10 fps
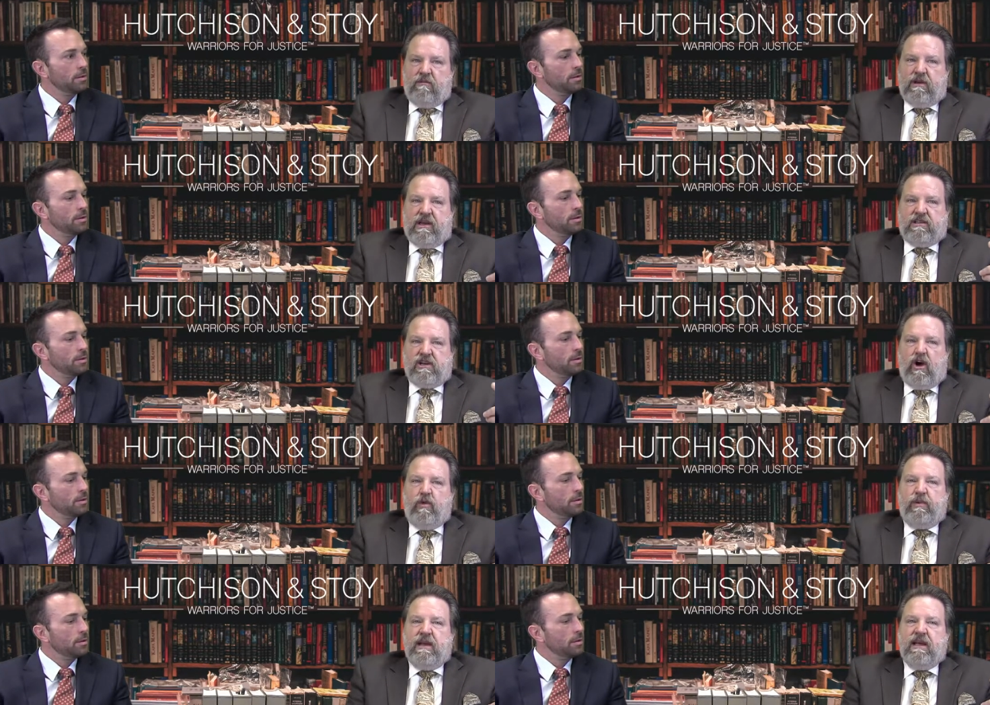Speaker 1: because
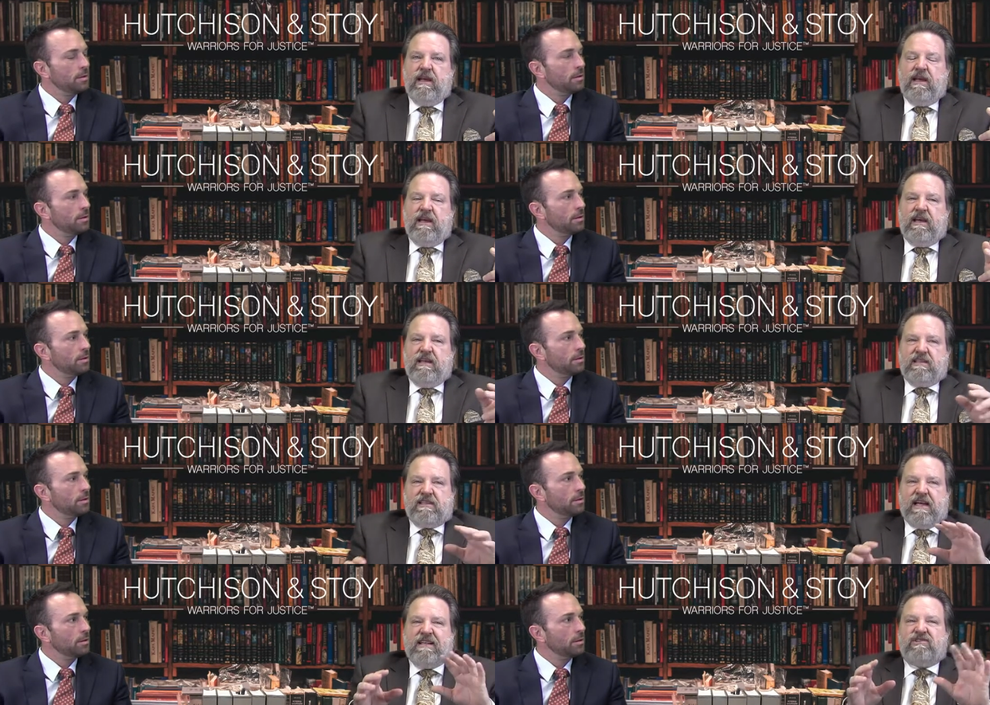opening
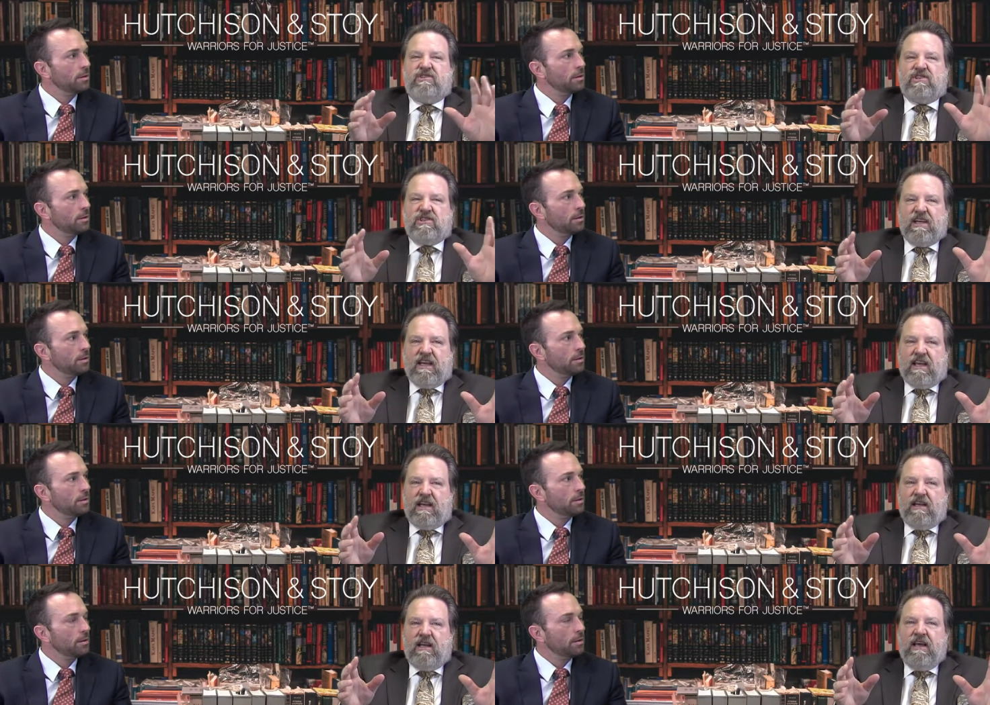sets the
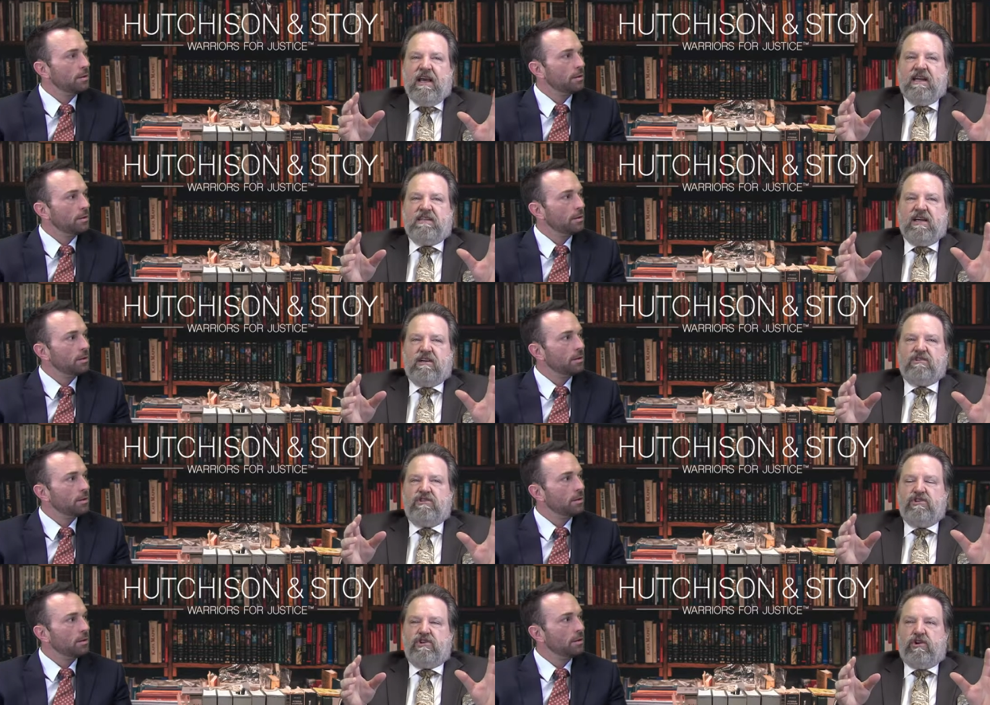scene and tells
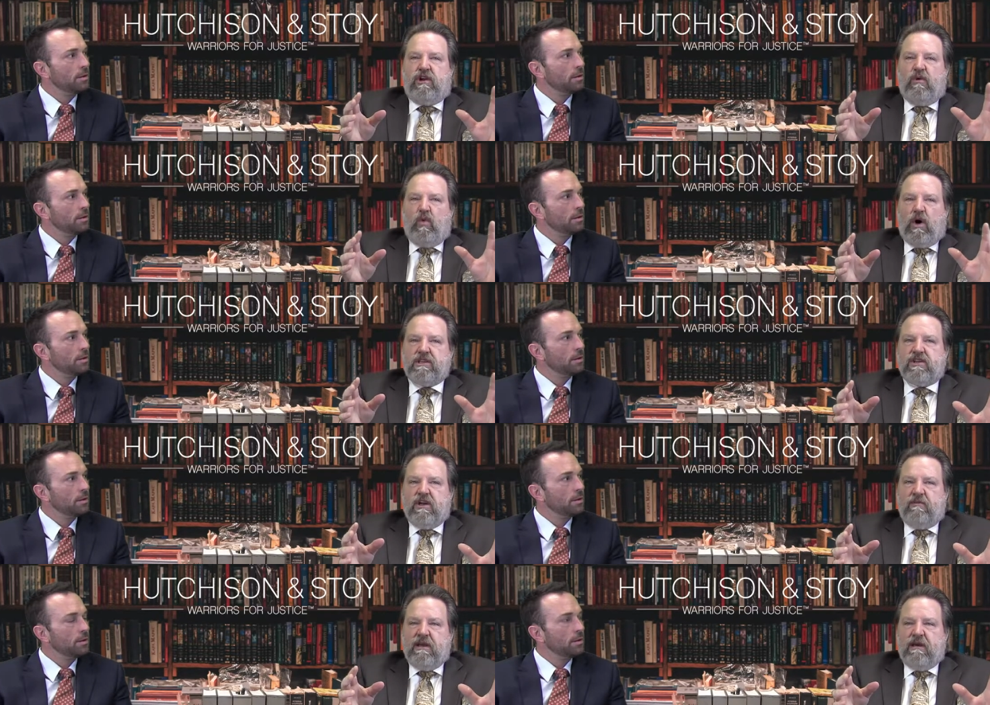the jury what's
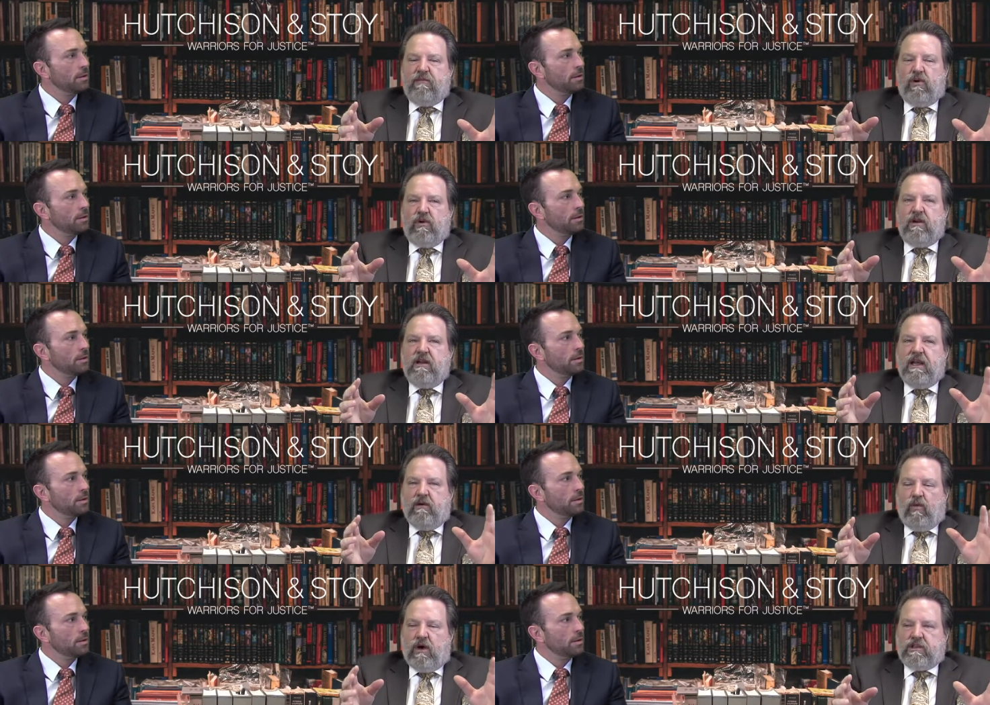going to be important
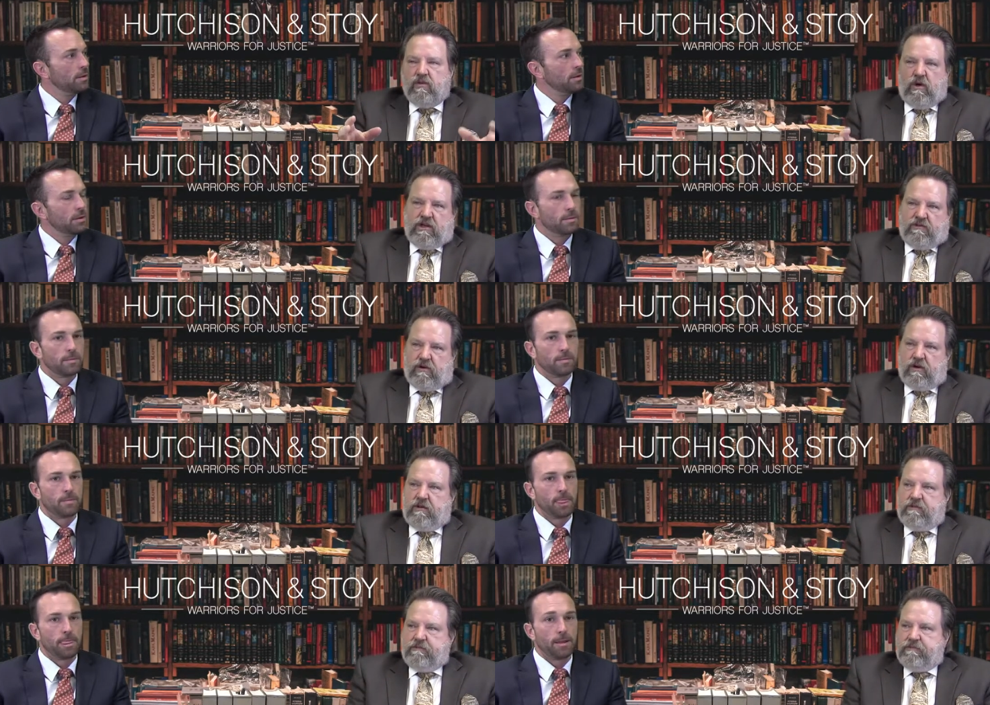
Speaker 2: and what to watch for.
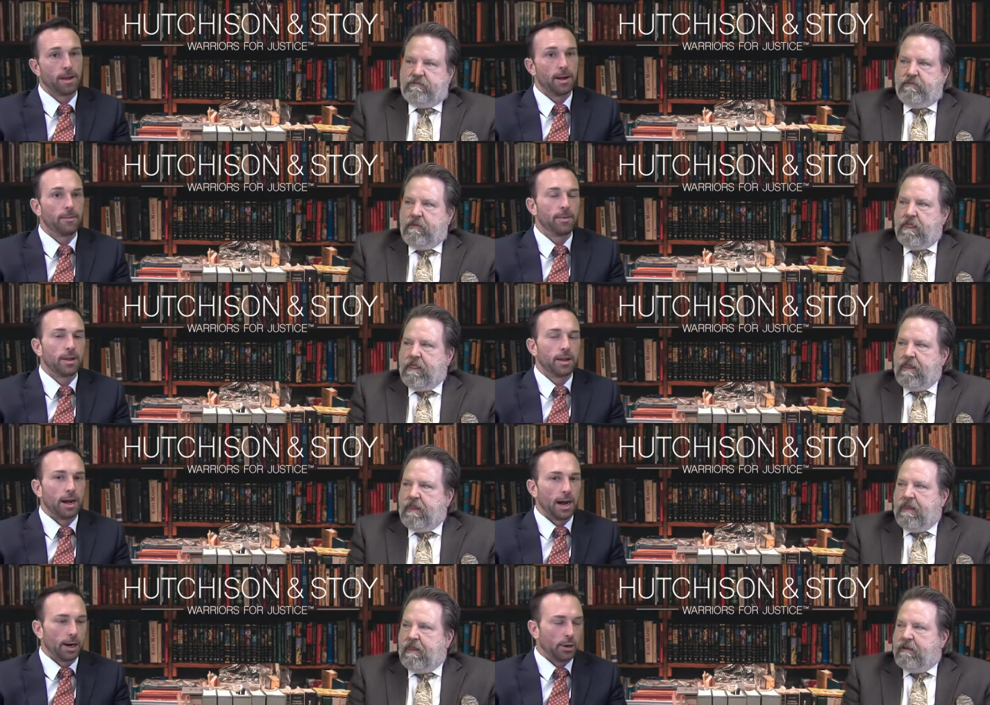Yeah,
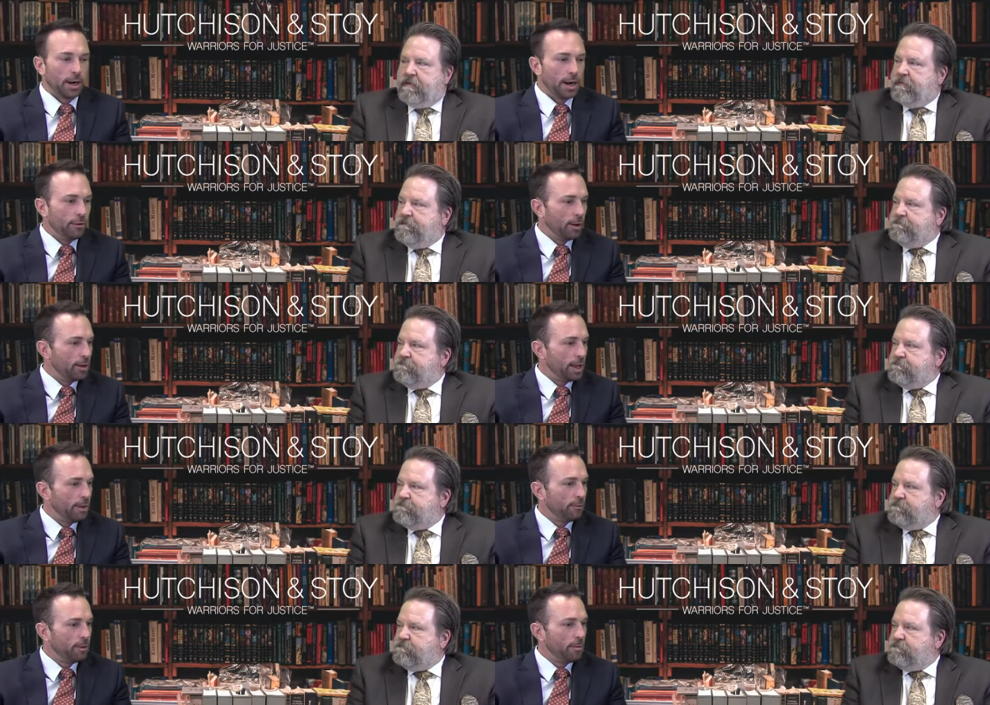I agree, and I've heard
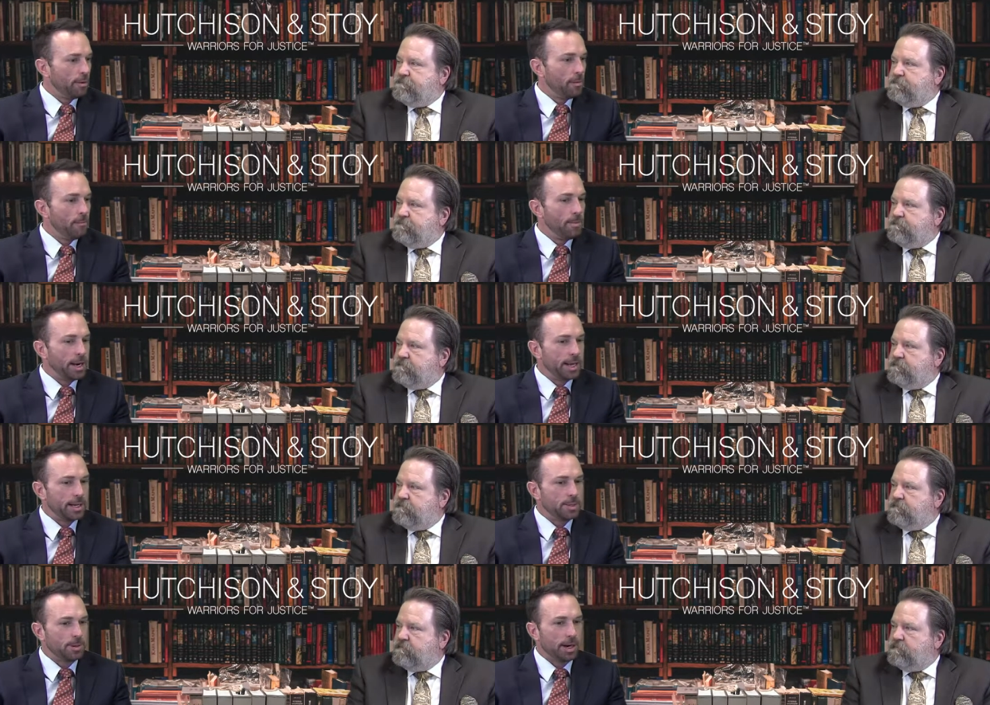that from many
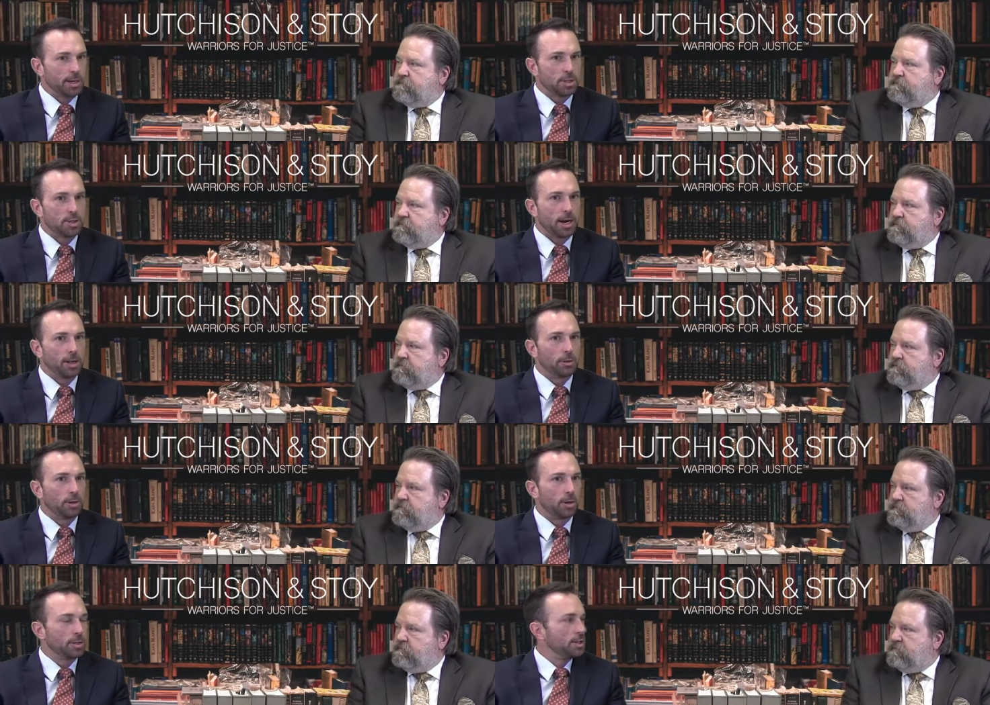experienced trial
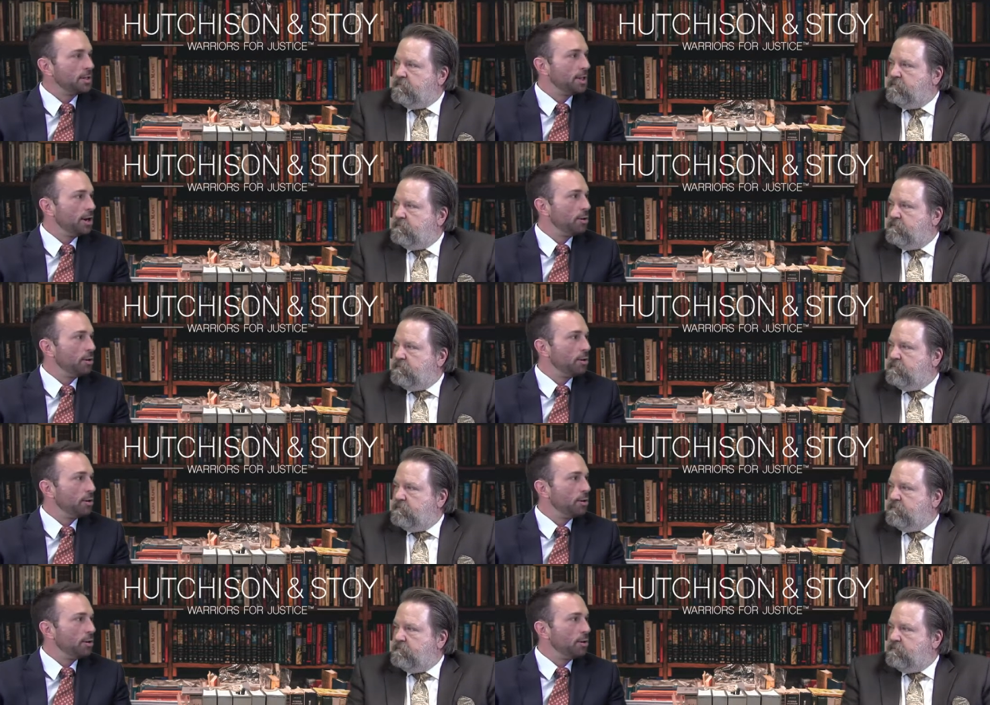lawyers is that